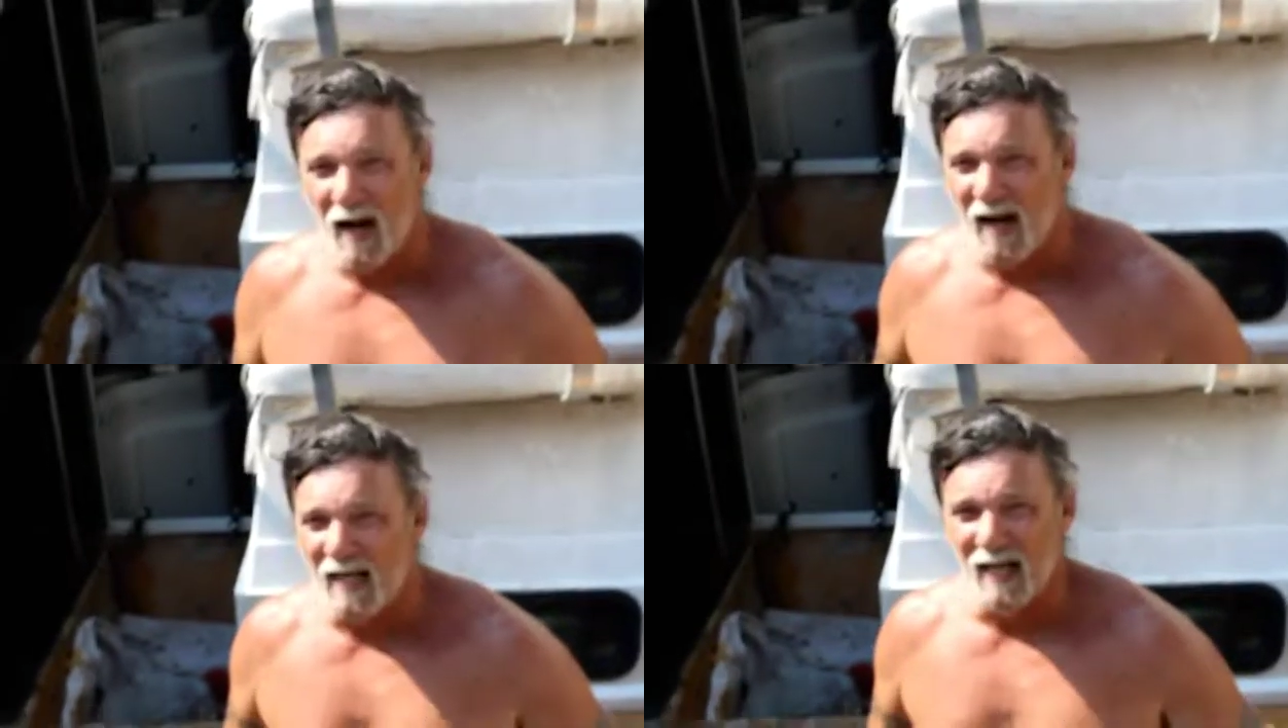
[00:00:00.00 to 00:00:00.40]

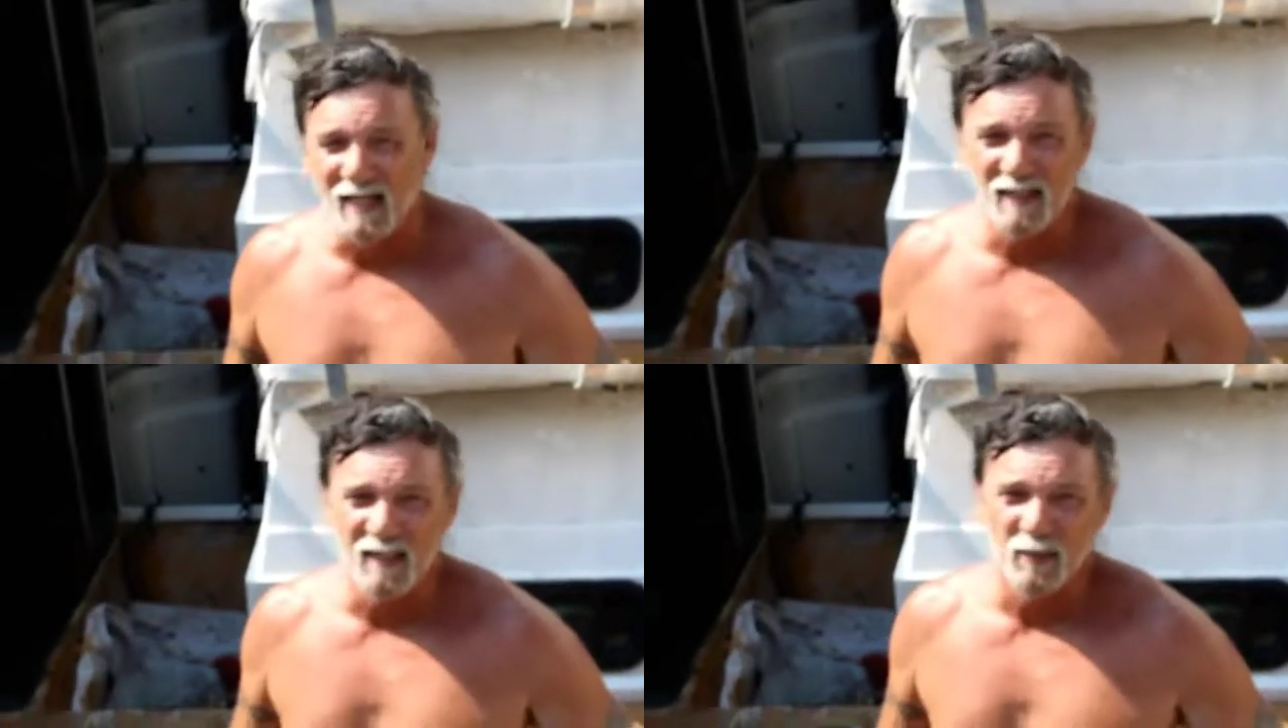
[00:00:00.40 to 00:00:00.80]
Alright
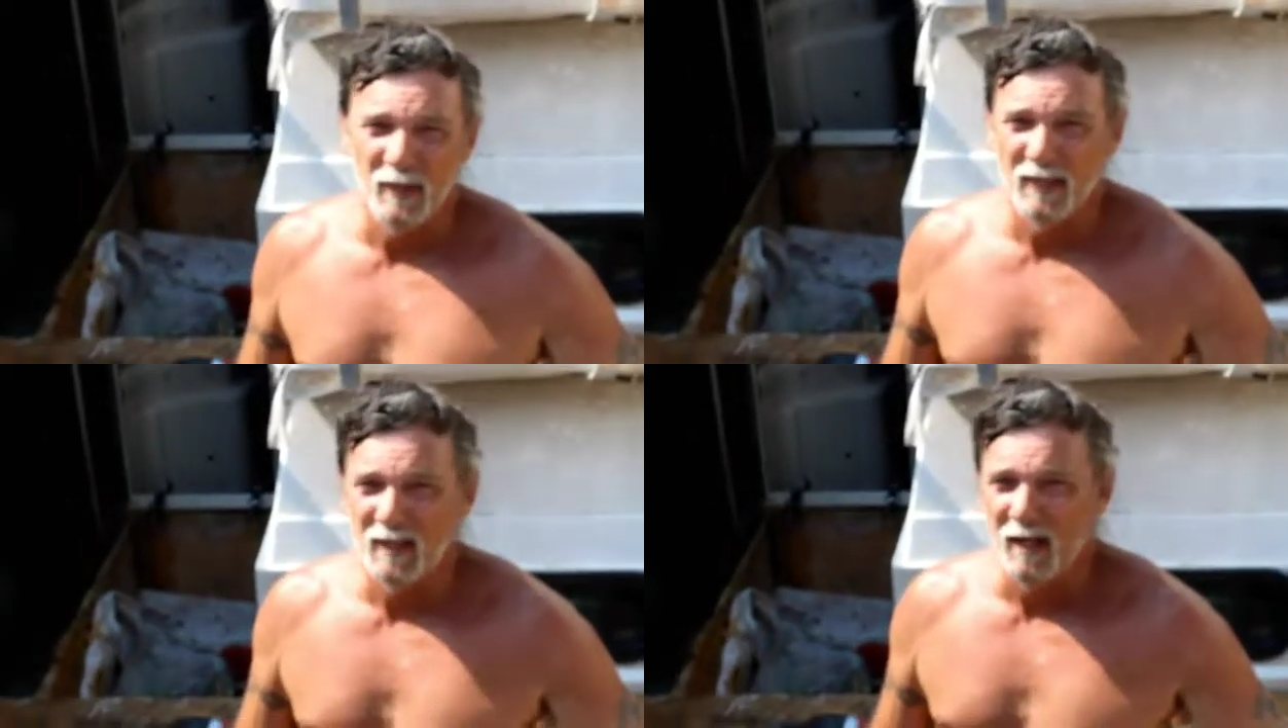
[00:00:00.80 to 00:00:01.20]
guys, this is
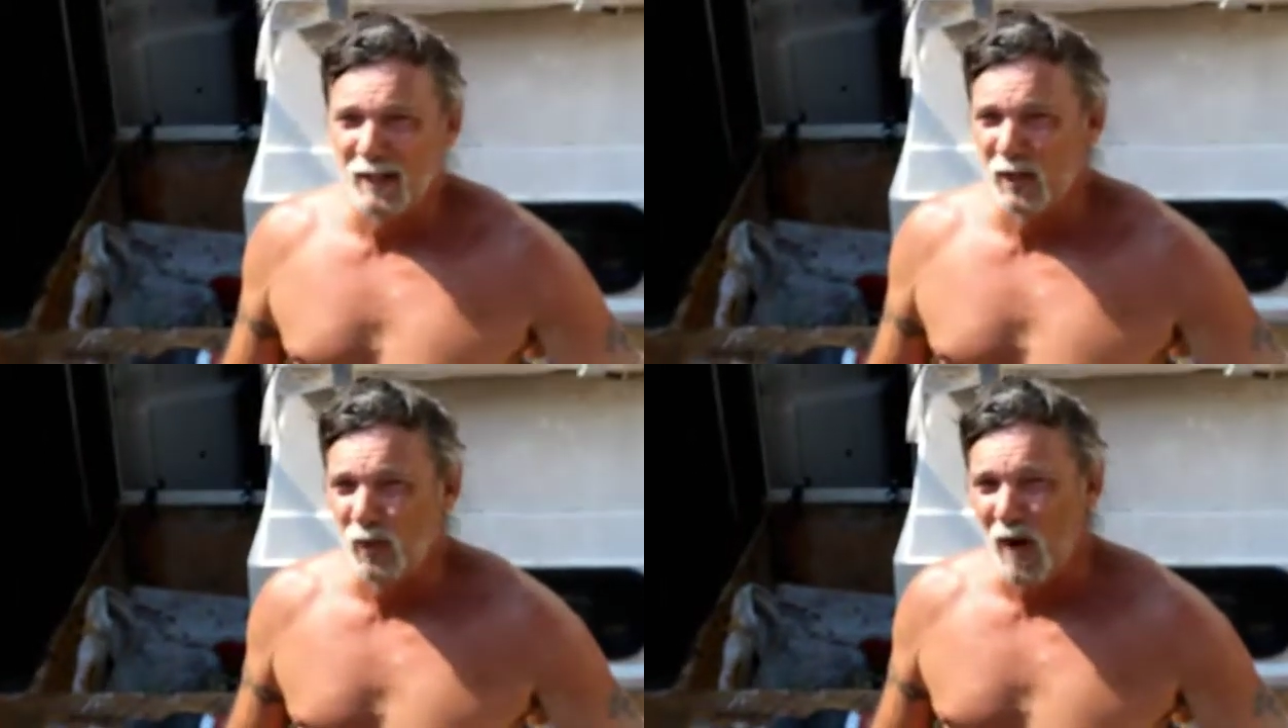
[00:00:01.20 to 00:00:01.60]
what they
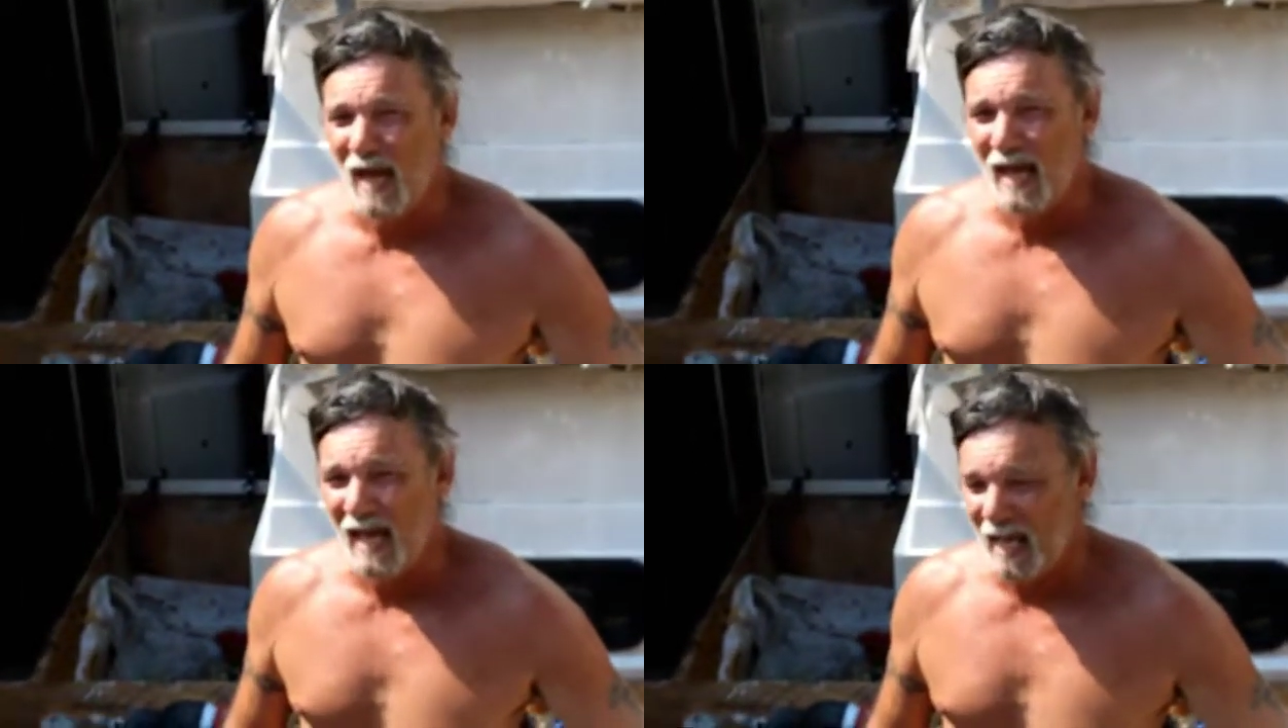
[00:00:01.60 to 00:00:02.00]
call
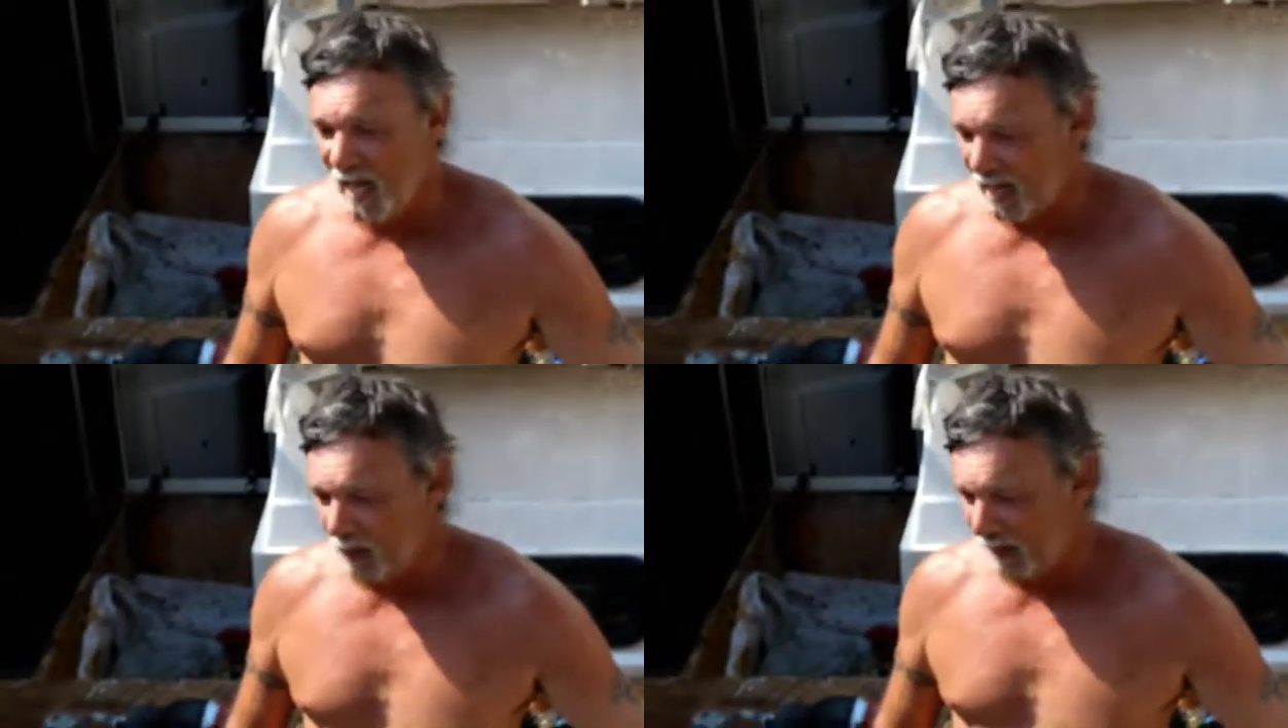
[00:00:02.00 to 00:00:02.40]
sweat
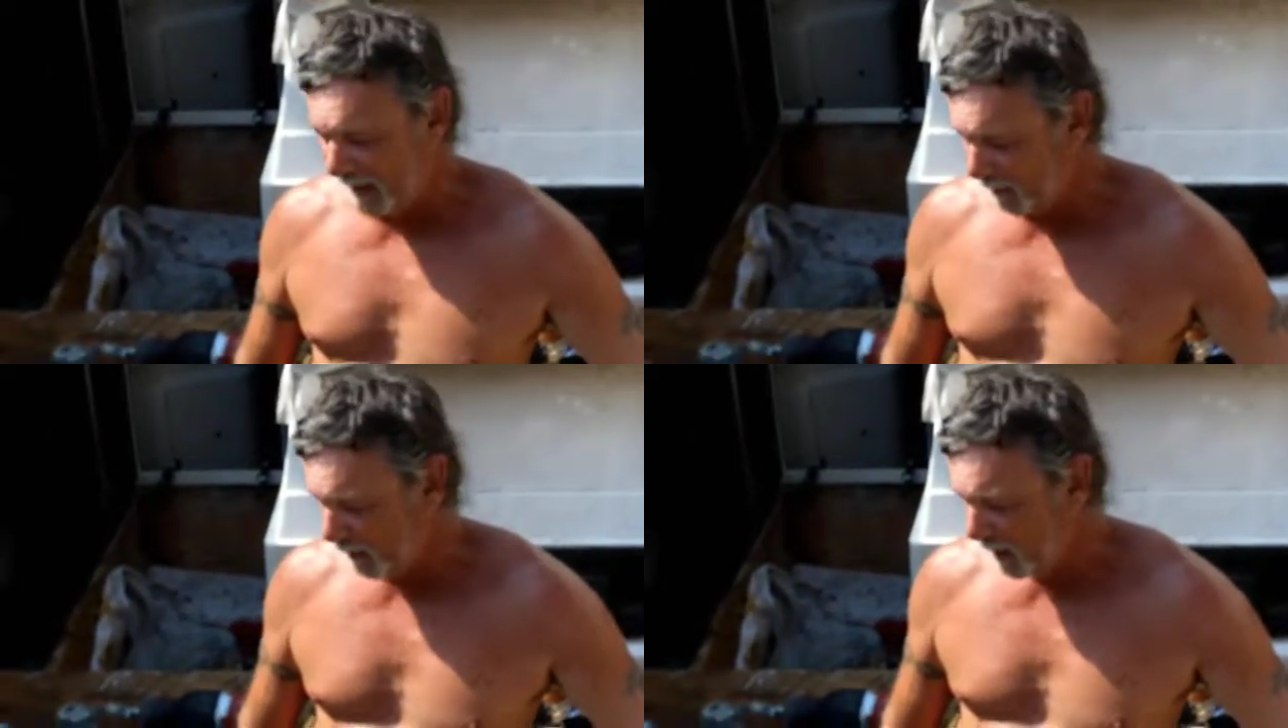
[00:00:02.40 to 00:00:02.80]
equity.